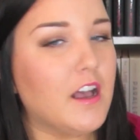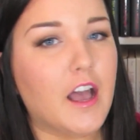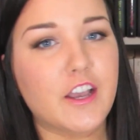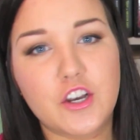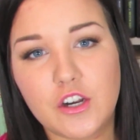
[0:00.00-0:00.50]

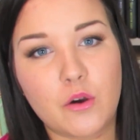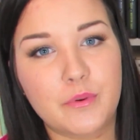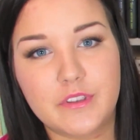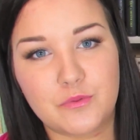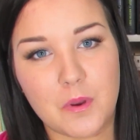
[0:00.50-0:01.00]
I could
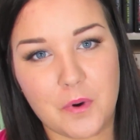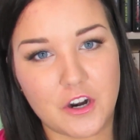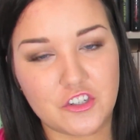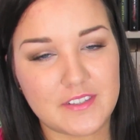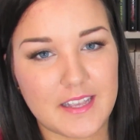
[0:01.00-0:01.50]
always
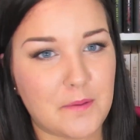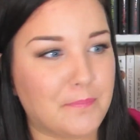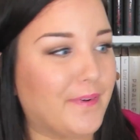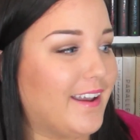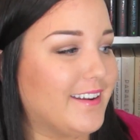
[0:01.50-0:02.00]
repurchase
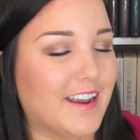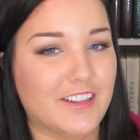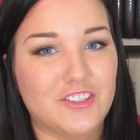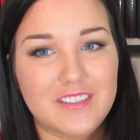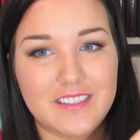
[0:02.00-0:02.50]
it, but
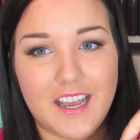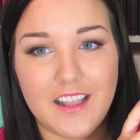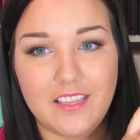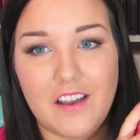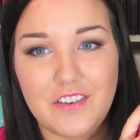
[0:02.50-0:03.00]
I
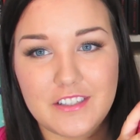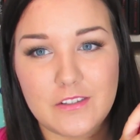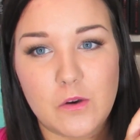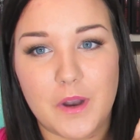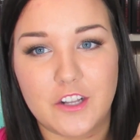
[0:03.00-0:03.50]
love it
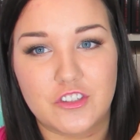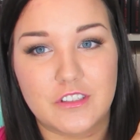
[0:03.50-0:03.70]
so much.